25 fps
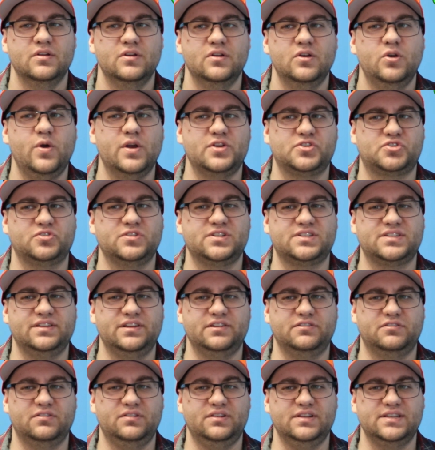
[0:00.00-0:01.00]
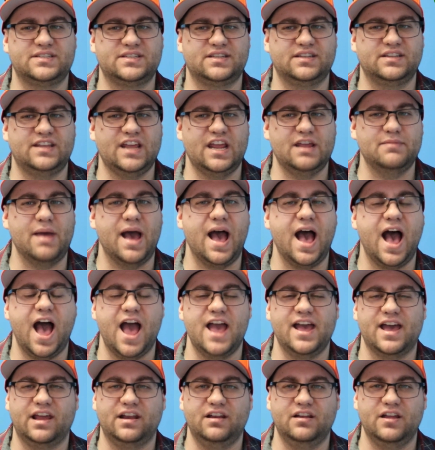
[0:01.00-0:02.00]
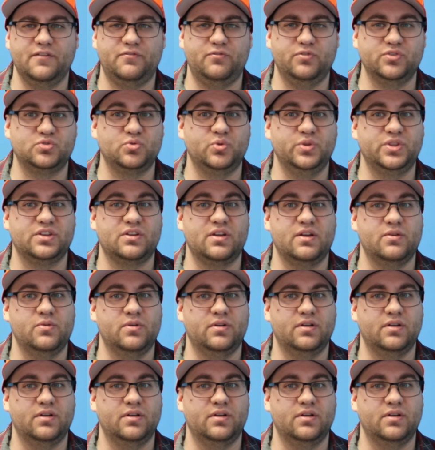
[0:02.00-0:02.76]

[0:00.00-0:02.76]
who has recently released the game High on Life, which with